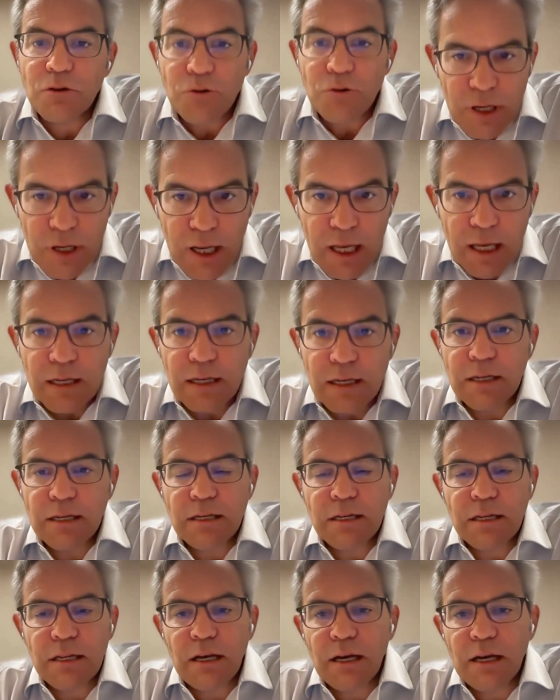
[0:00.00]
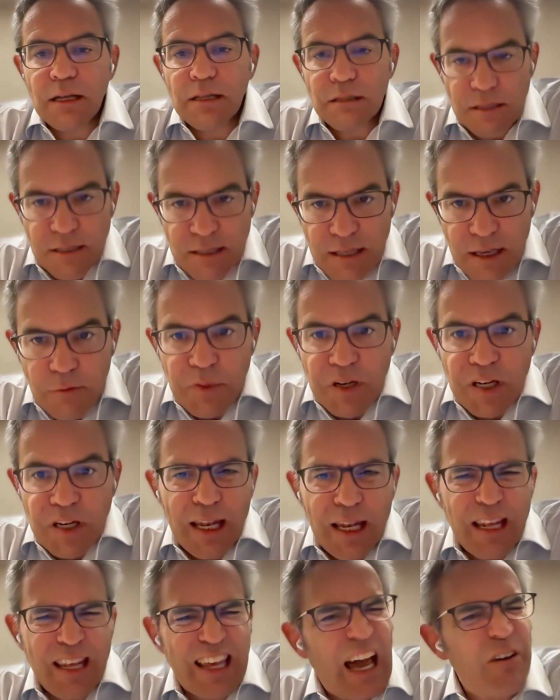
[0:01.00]
created and
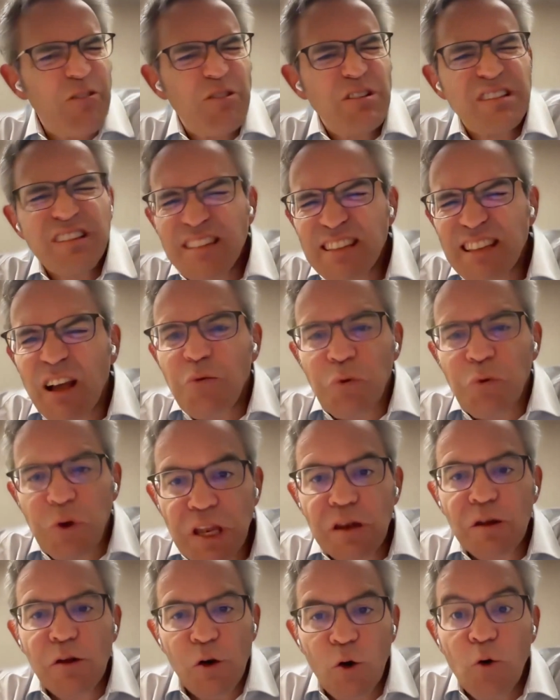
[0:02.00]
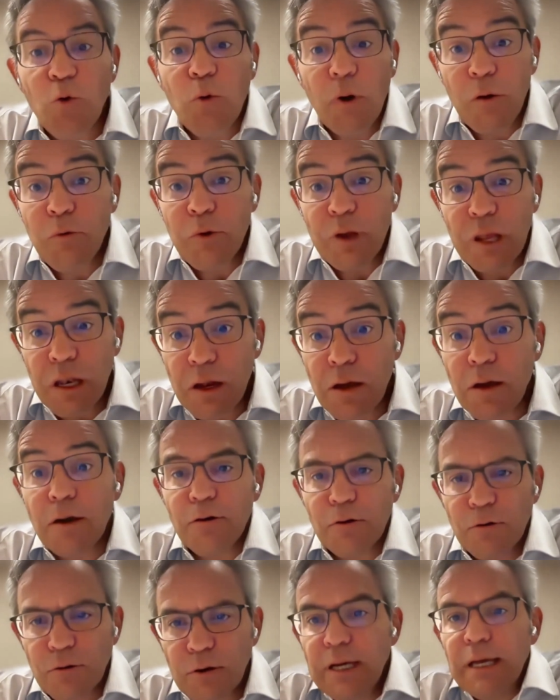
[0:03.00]
disseminated. How is it that we know what we
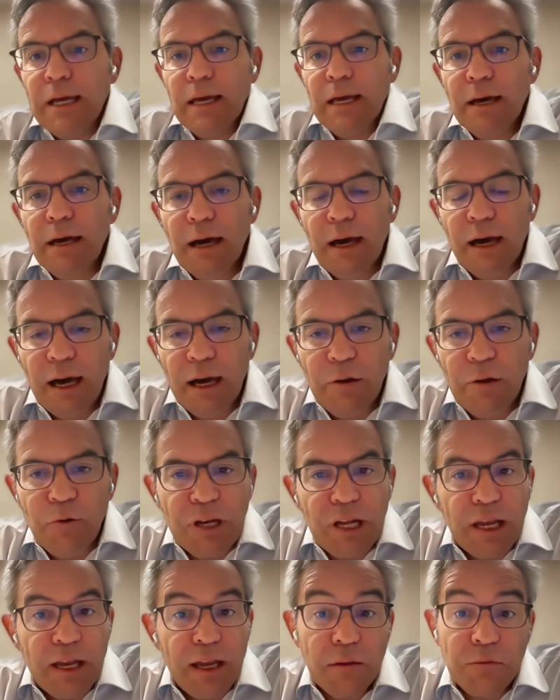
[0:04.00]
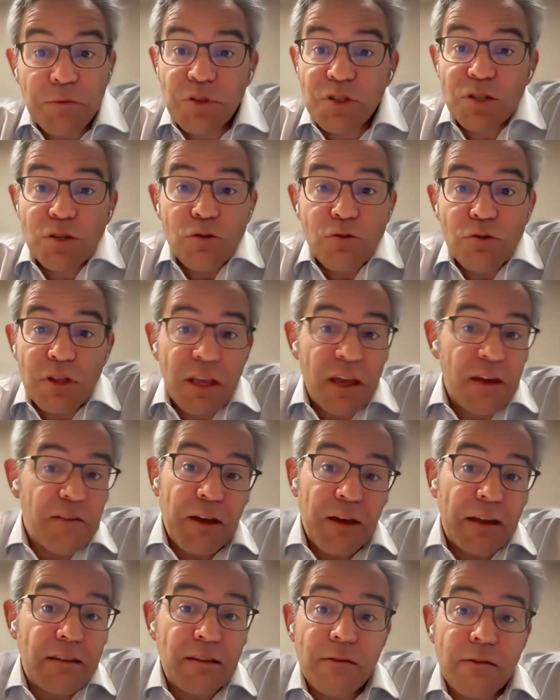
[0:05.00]
know when it comes to the
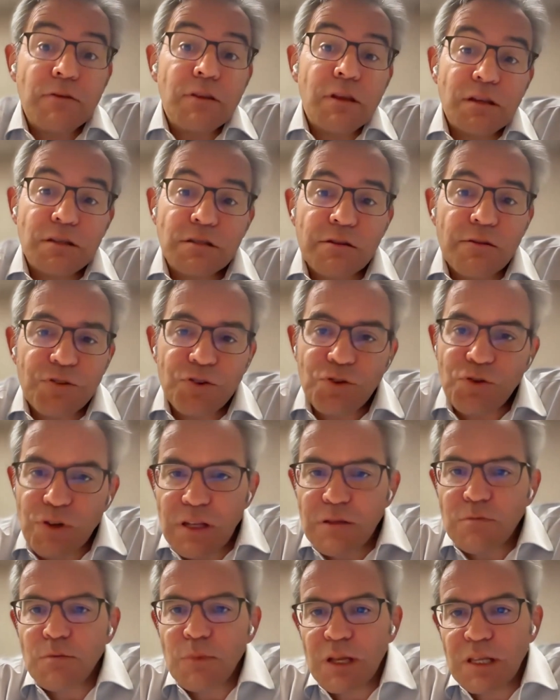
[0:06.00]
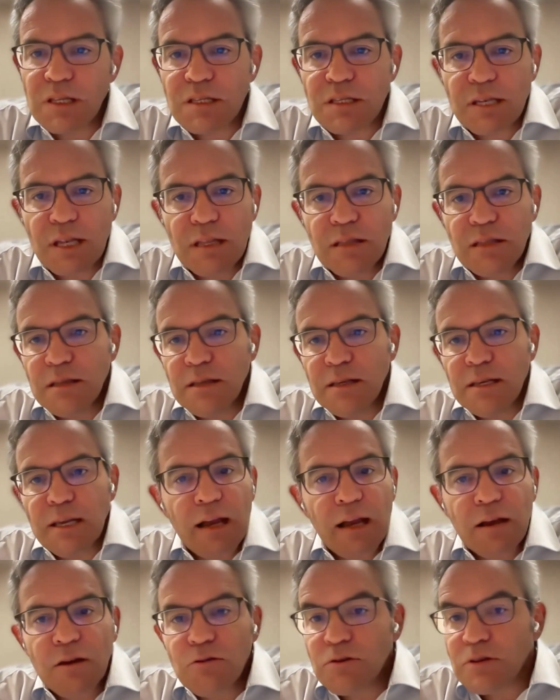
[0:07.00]
effectiveness of treatments and the
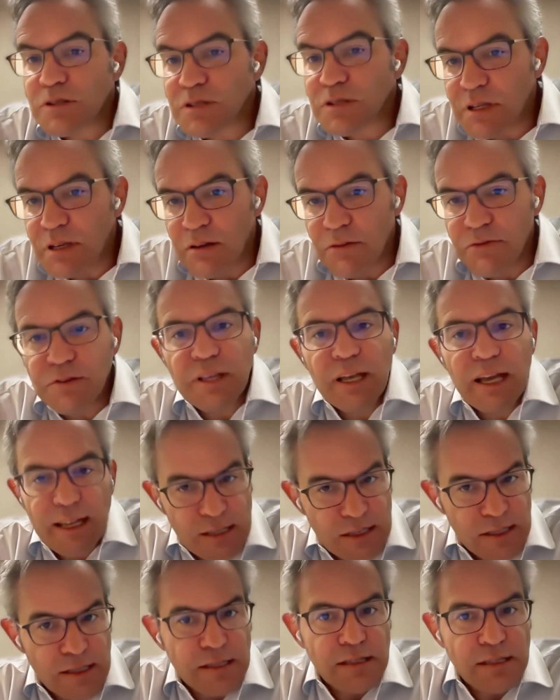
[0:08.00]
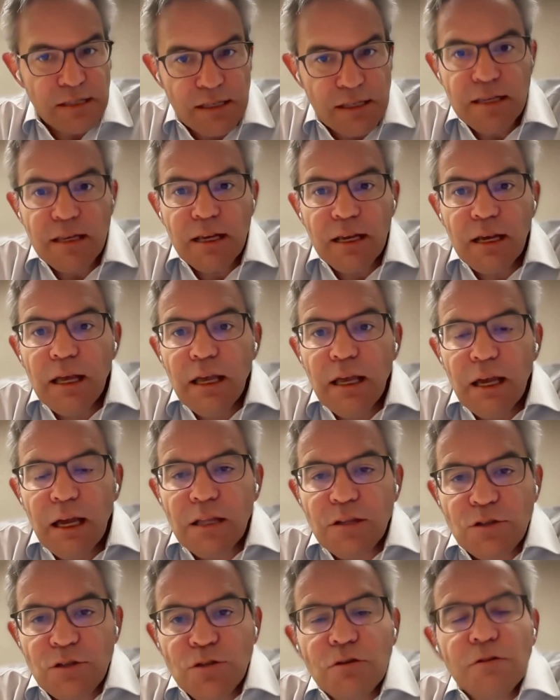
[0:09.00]
accuracy of tests
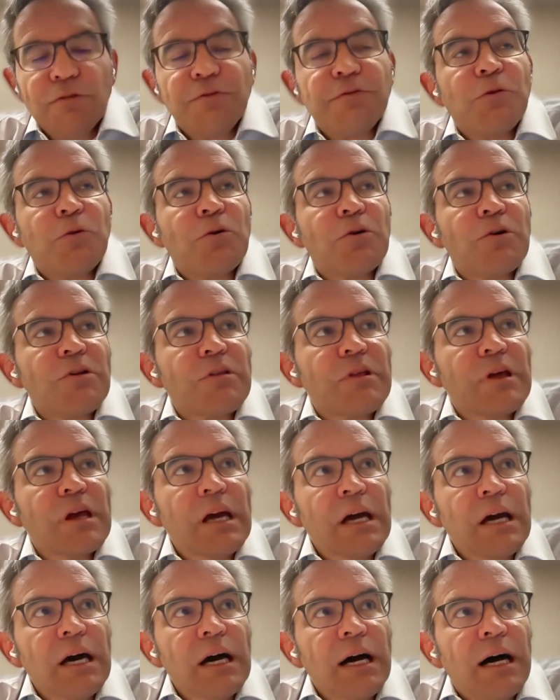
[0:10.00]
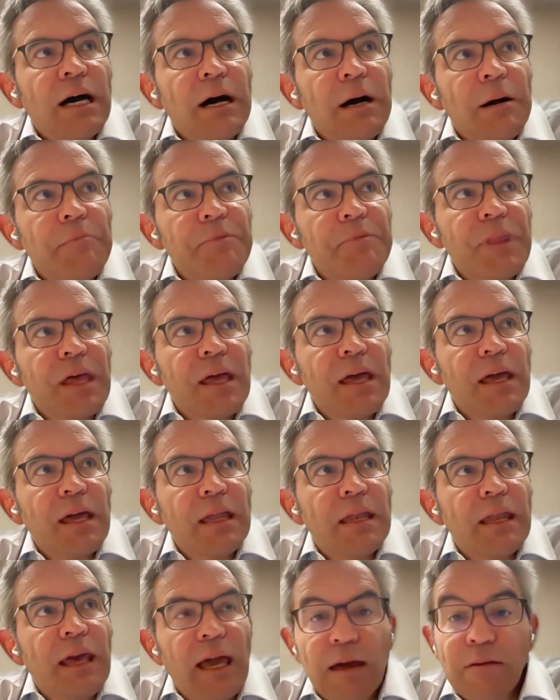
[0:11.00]
and so forth?
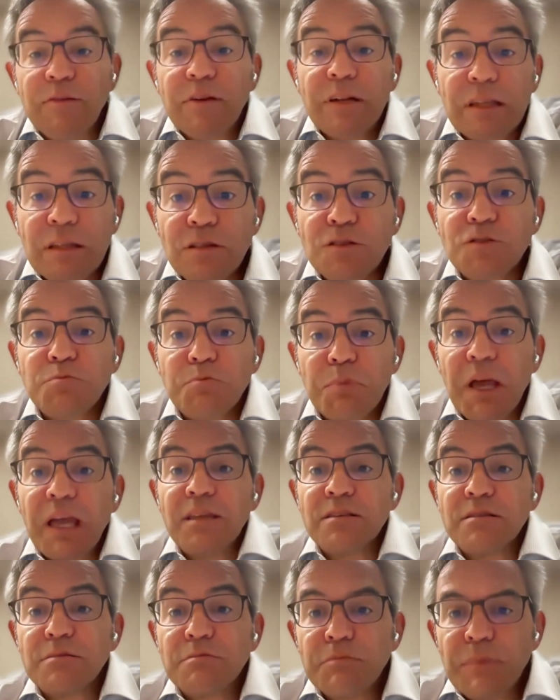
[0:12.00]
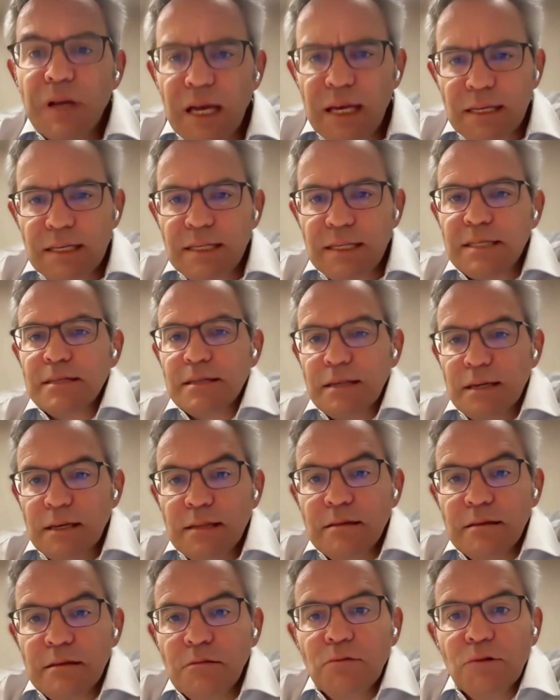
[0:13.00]
In evidence-based
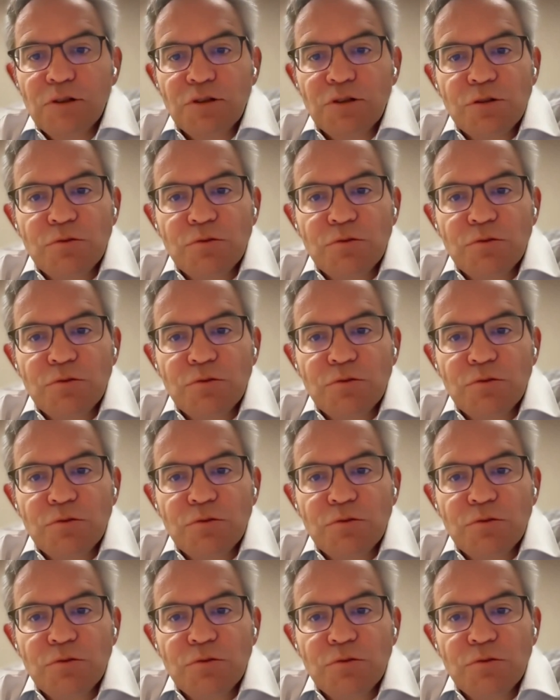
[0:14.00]
medicine,